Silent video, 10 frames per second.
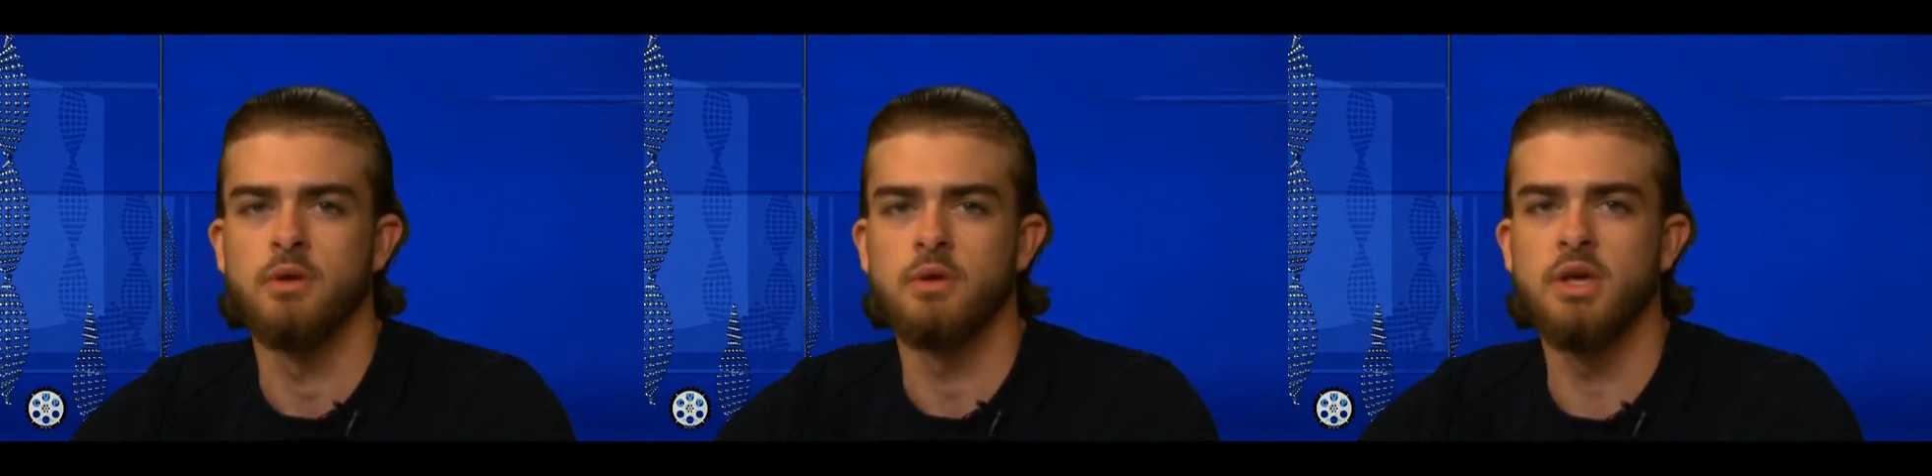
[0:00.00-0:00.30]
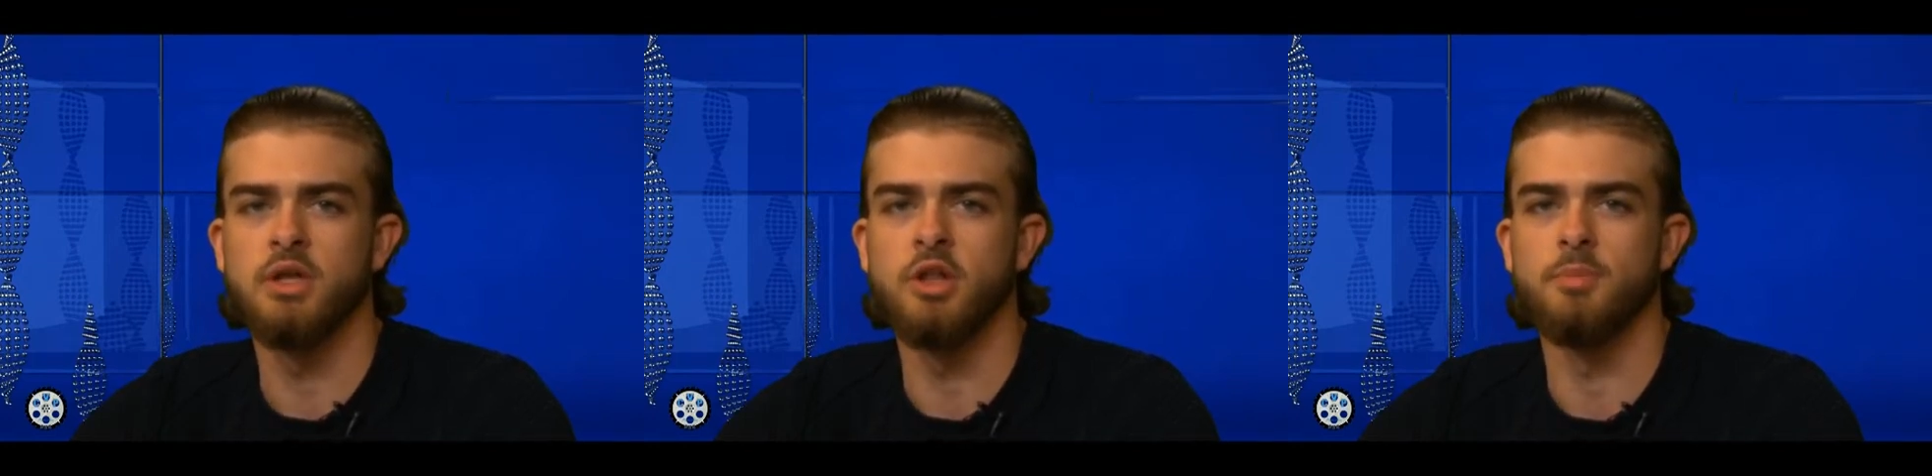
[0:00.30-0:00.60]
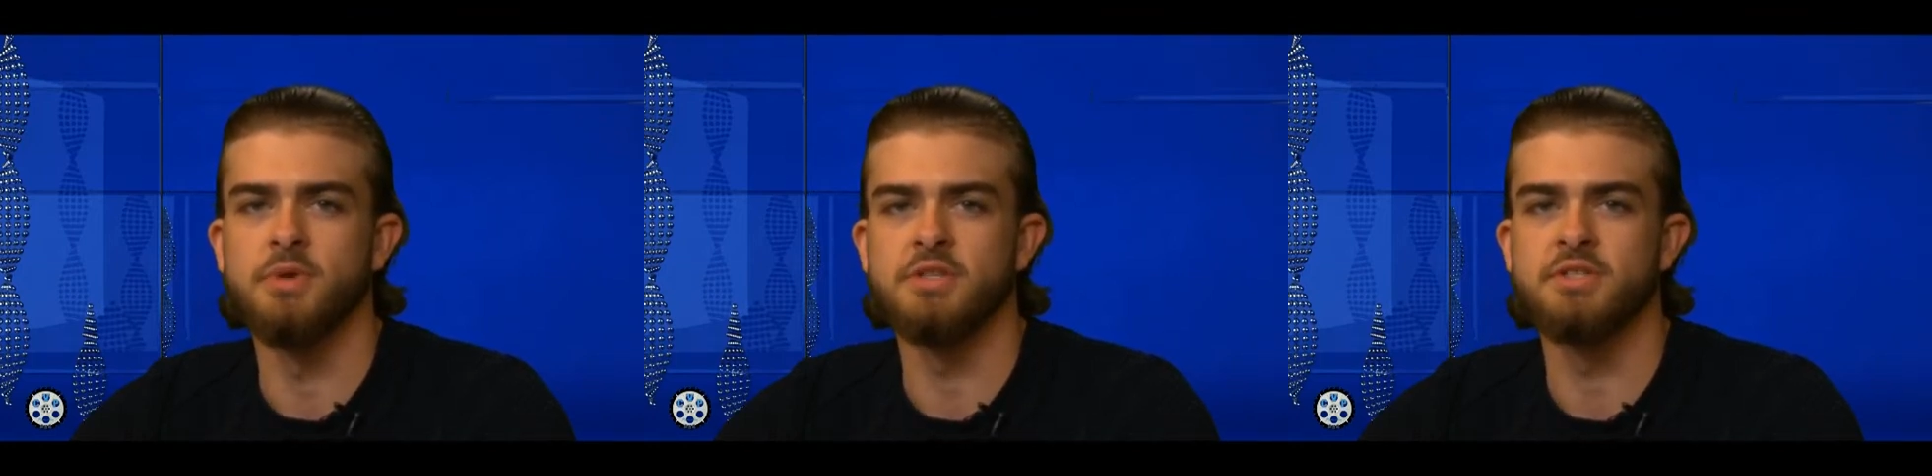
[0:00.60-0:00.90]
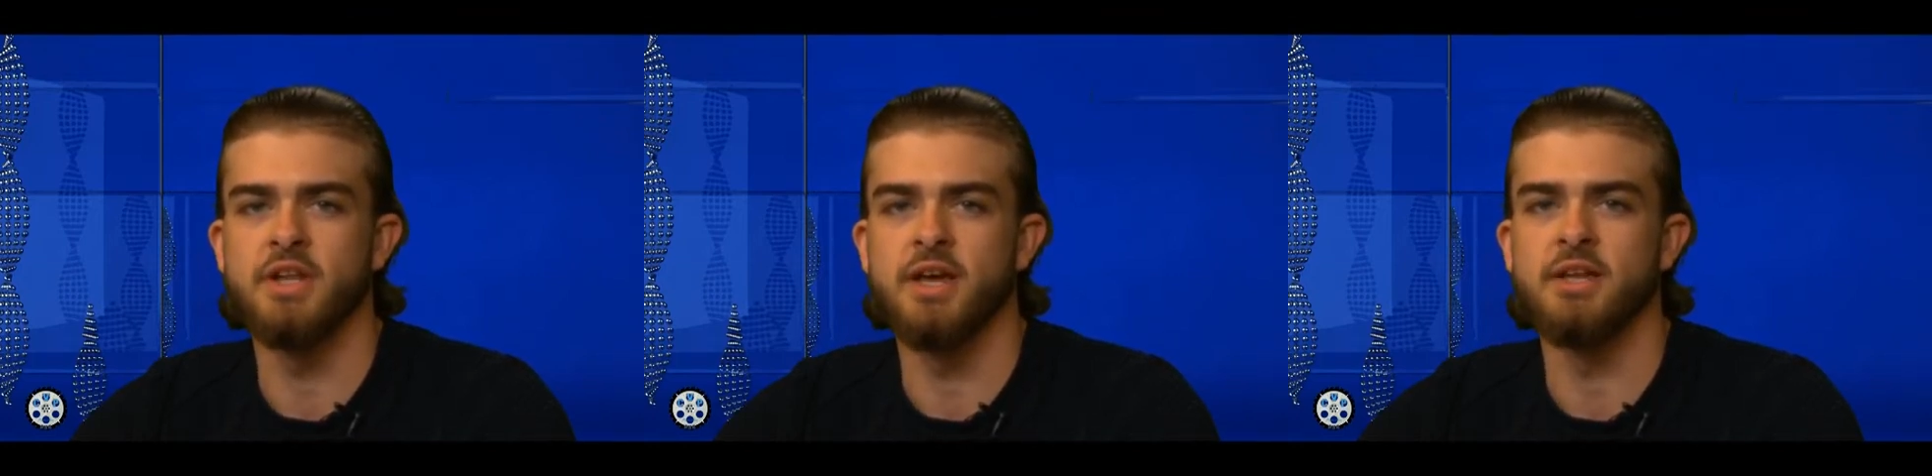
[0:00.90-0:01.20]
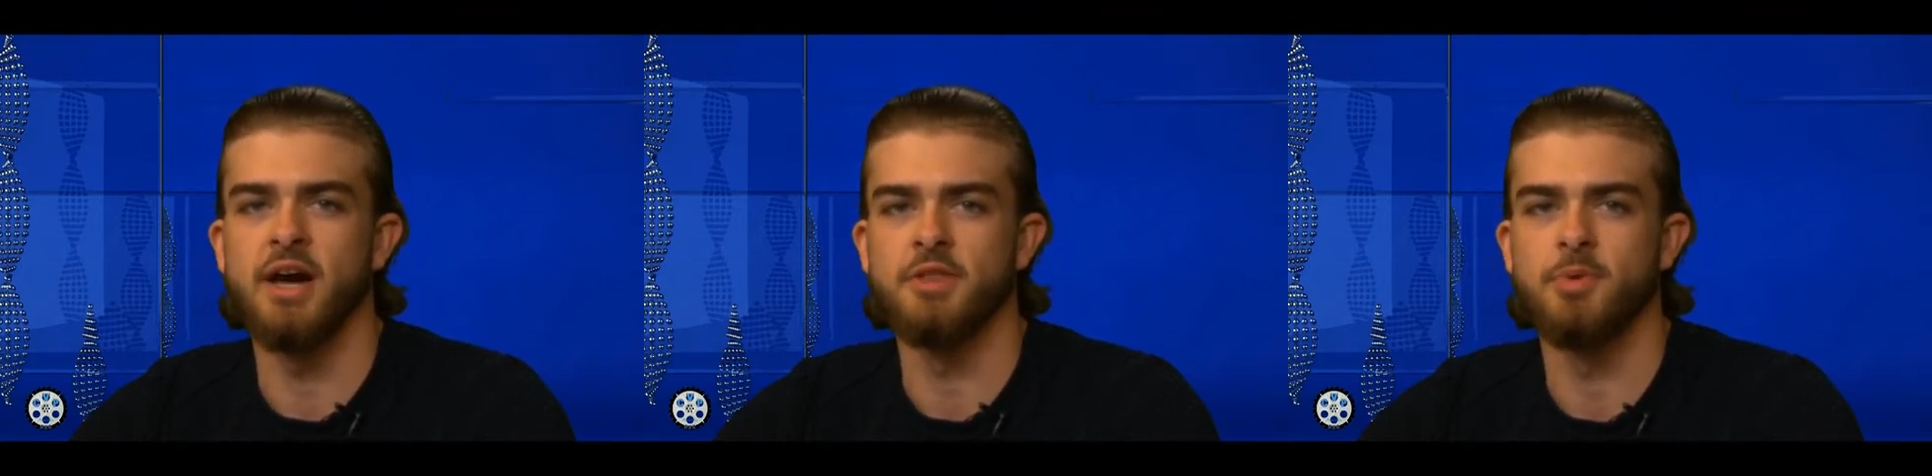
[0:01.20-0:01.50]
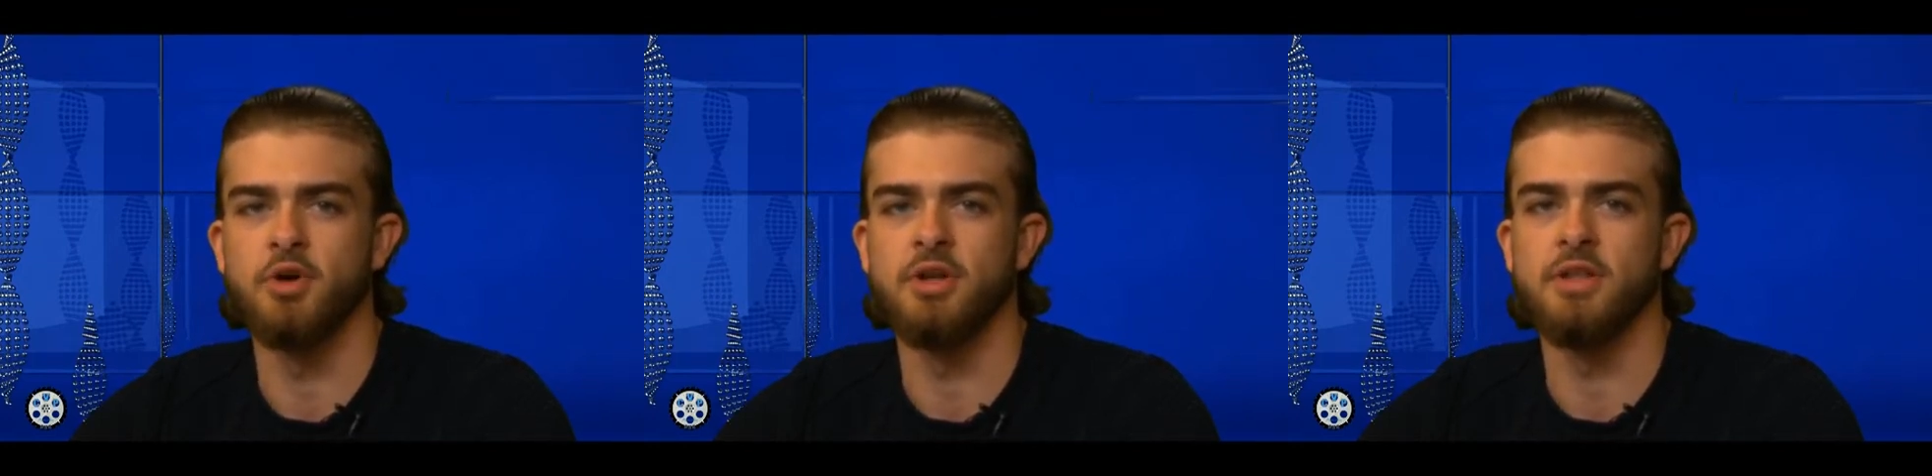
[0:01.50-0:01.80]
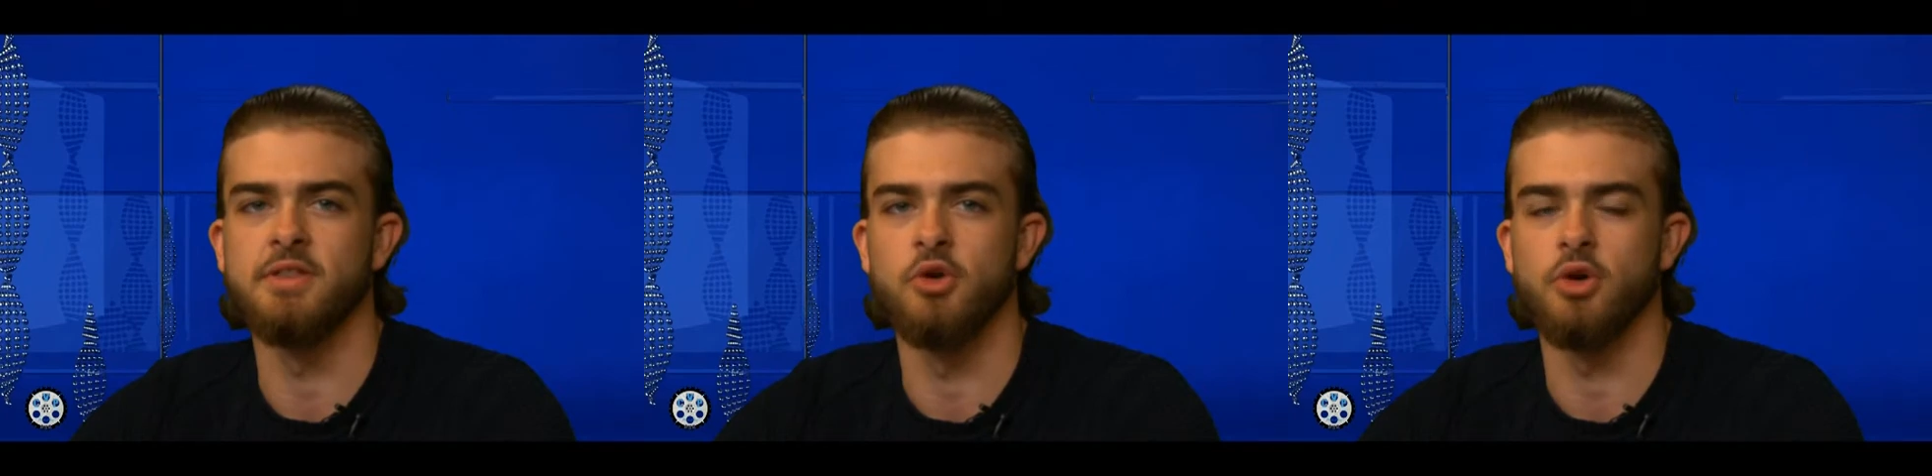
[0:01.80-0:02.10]
P Club meets today, ninth period,
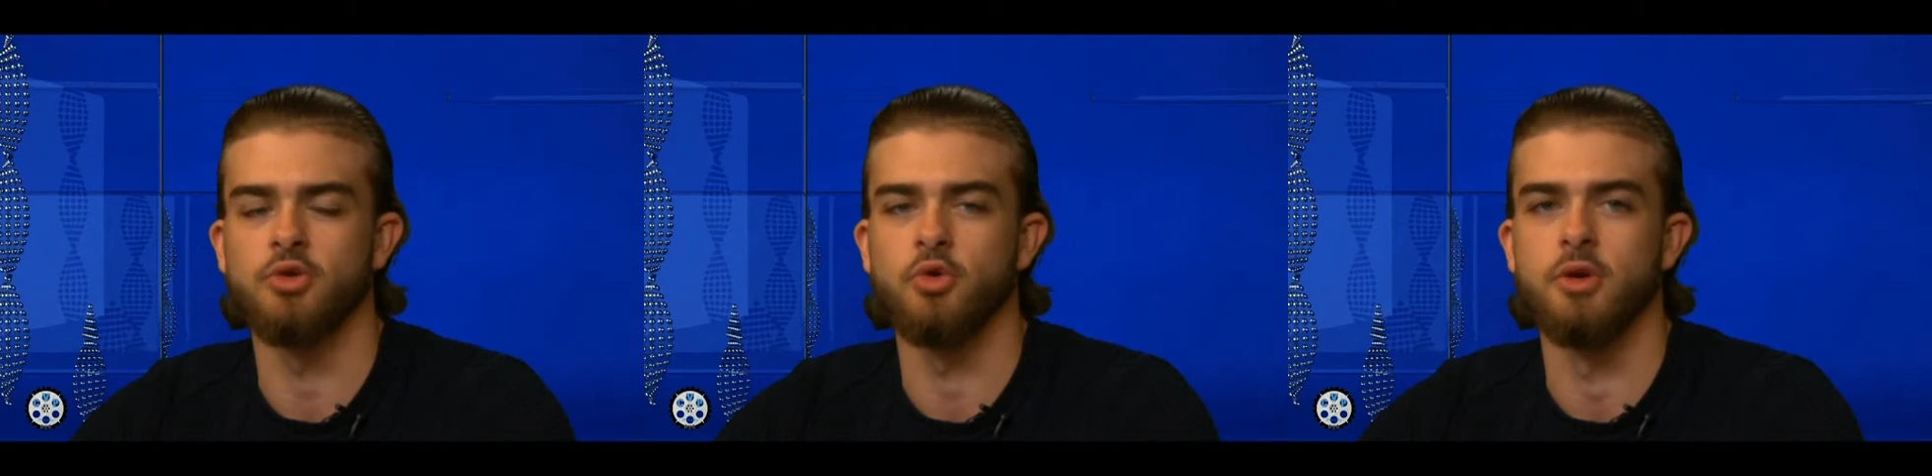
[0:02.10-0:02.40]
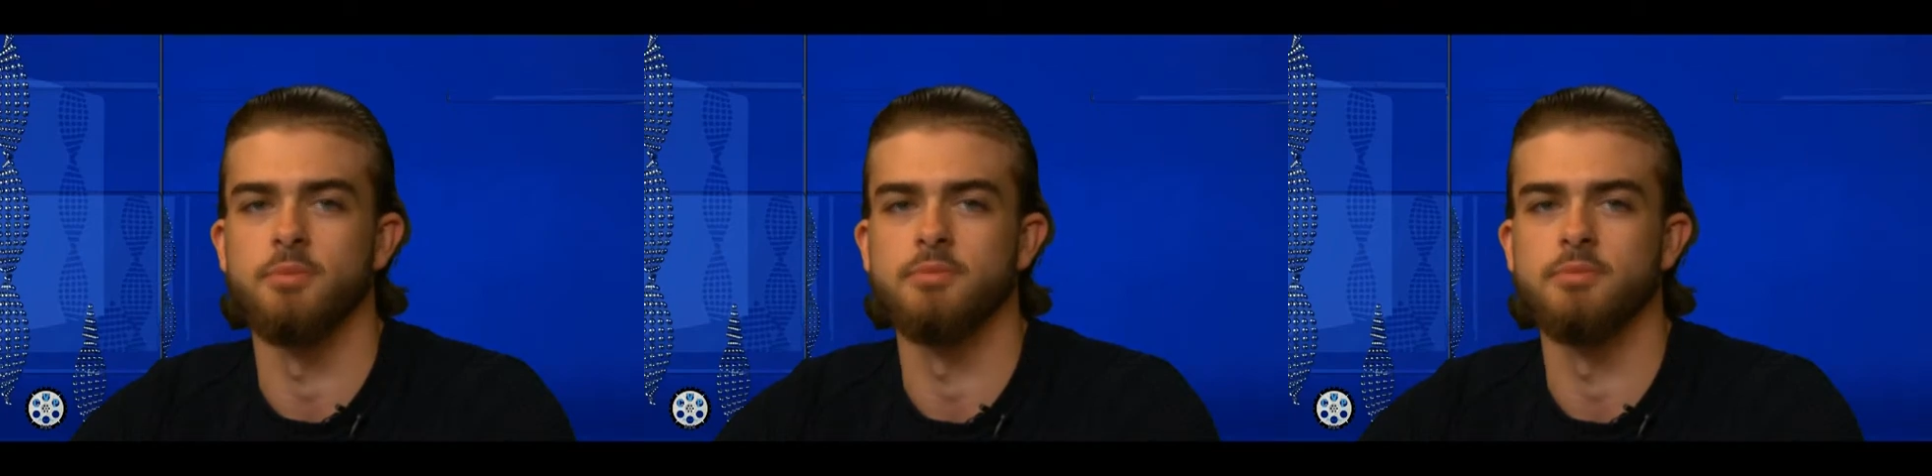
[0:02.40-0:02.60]
in the auditorium.